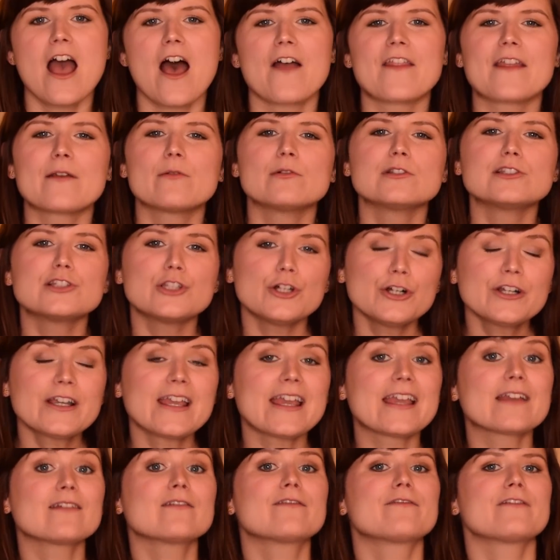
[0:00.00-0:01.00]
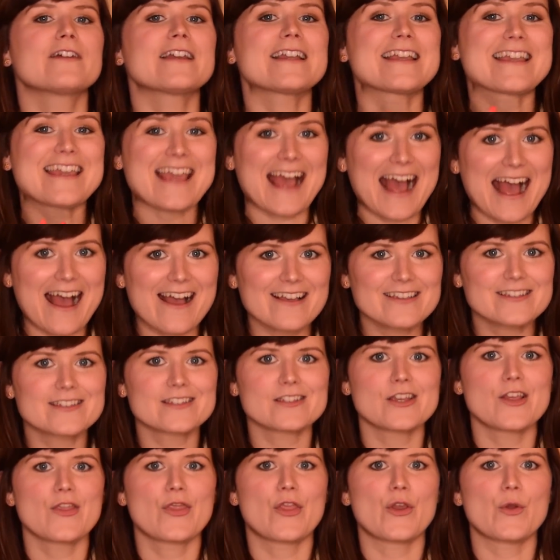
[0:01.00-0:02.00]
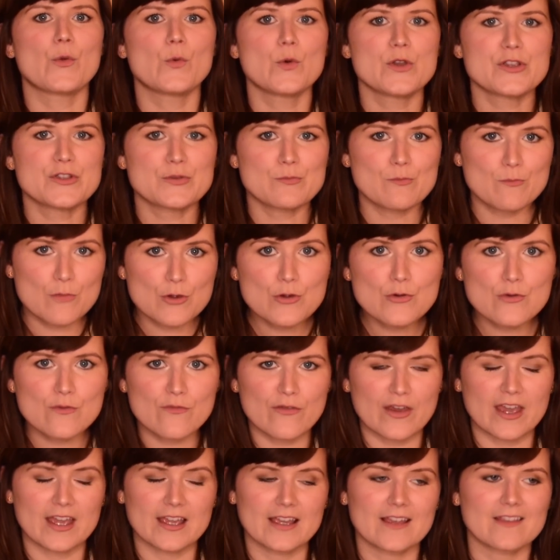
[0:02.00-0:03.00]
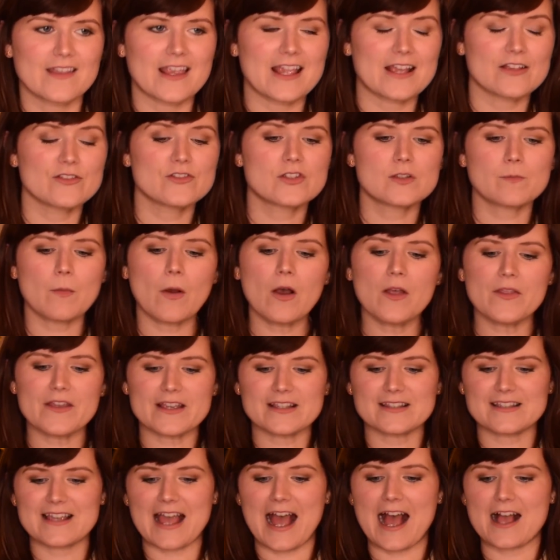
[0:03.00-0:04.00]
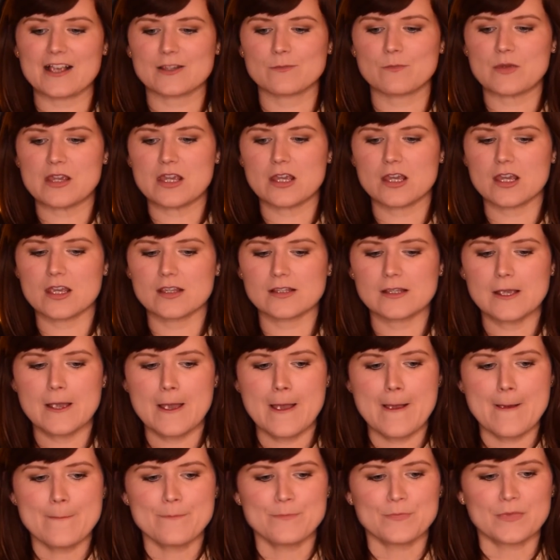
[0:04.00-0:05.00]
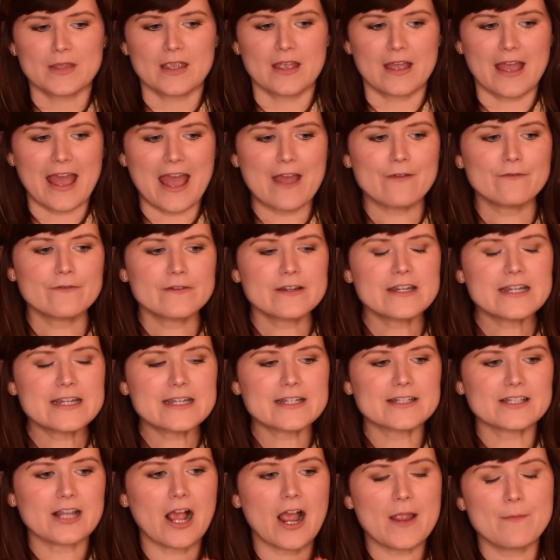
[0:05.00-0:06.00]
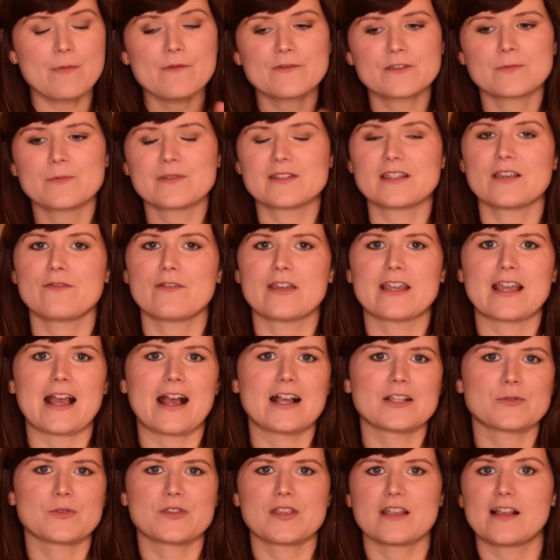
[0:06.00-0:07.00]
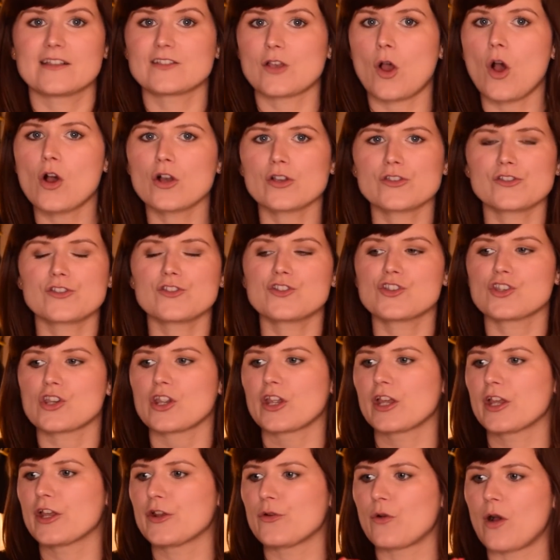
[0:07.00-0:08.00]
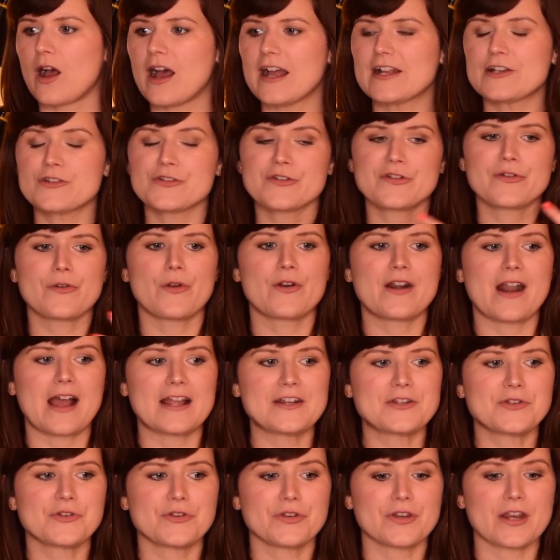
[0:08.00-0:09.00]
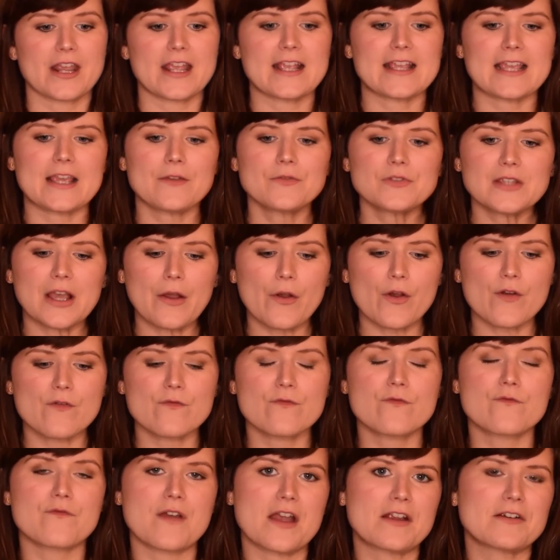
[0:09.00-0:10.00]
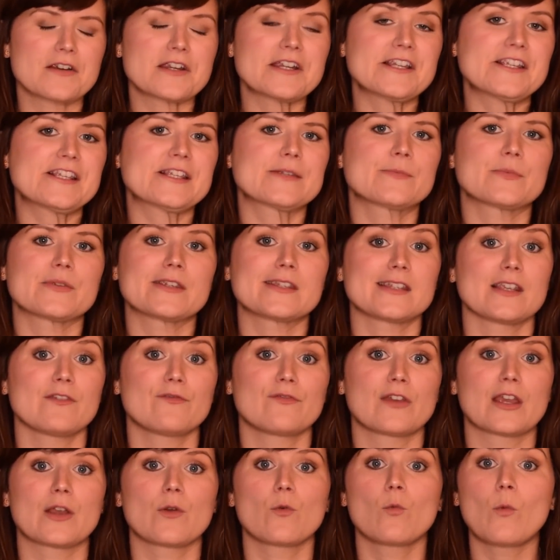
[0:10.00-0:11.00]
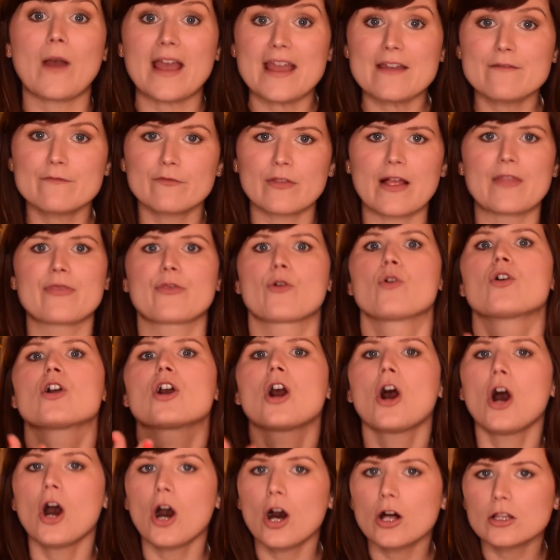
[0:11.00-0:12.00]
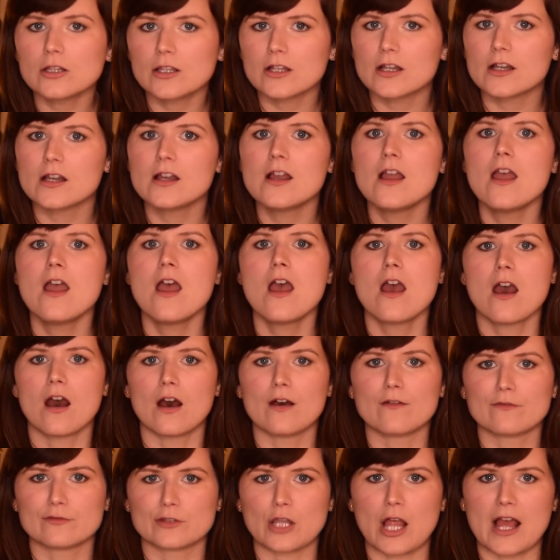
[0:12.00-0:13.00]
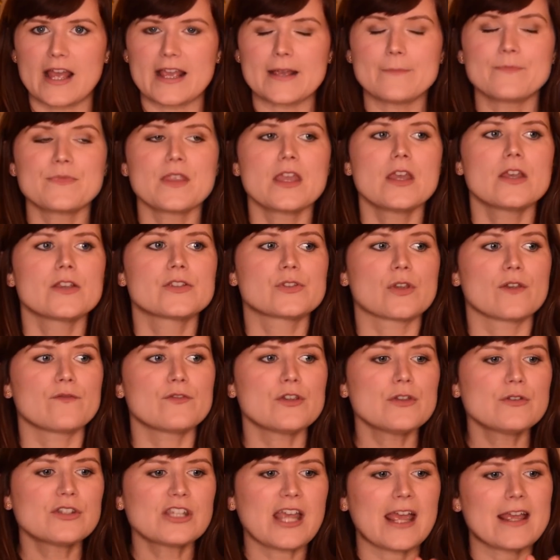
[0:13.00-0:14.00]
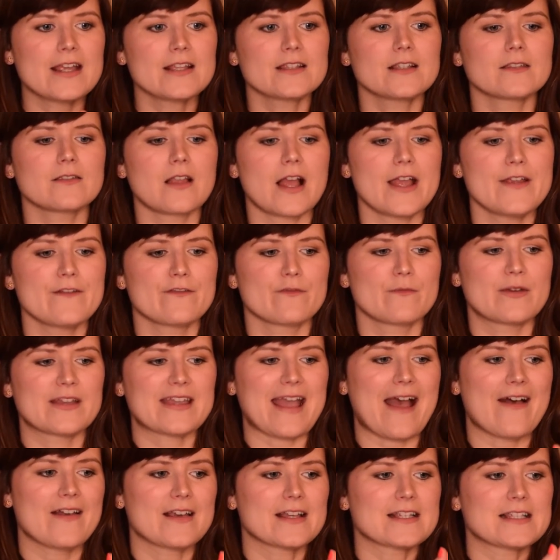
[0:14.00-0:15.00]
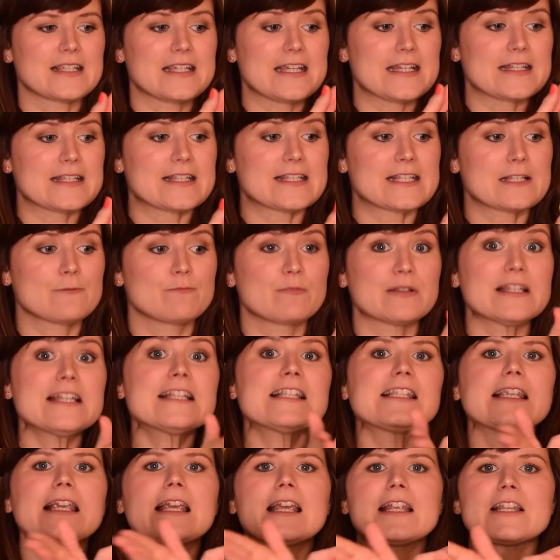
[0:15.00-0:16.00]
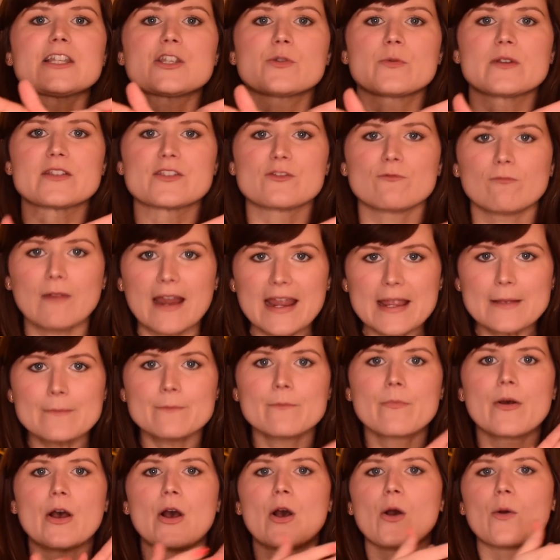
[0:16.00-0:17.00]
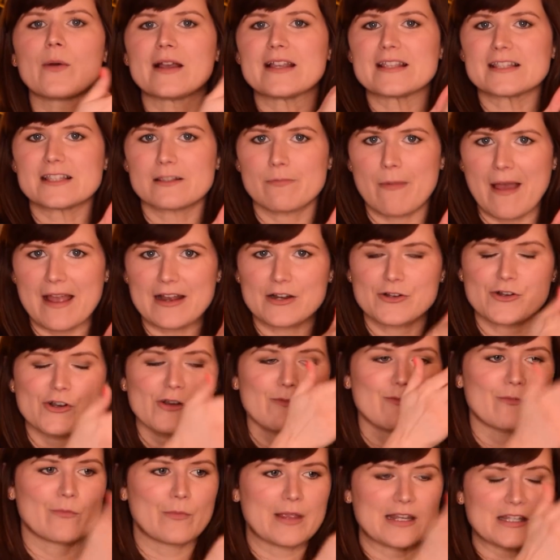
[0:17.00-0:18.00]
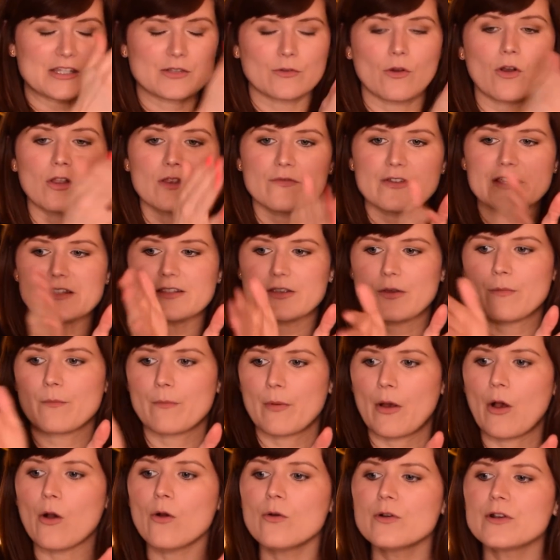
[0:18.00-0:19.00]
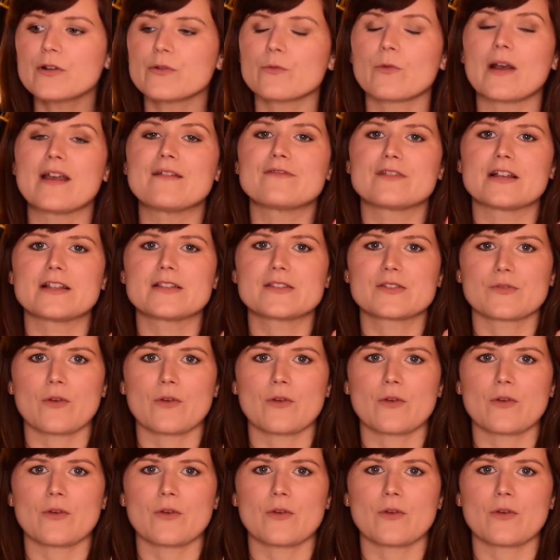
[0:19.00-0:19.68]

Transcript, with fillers: and they were looking for gas that was moving. And they can spot this gas because every type of specific gas, whether that's oxygen or hydrogen or nitrogen, it gives out a very specific wavelength or color of light. So if you take the light from a galaxy and split it into its rainbow, its spectrum, into all of its component wavelengths,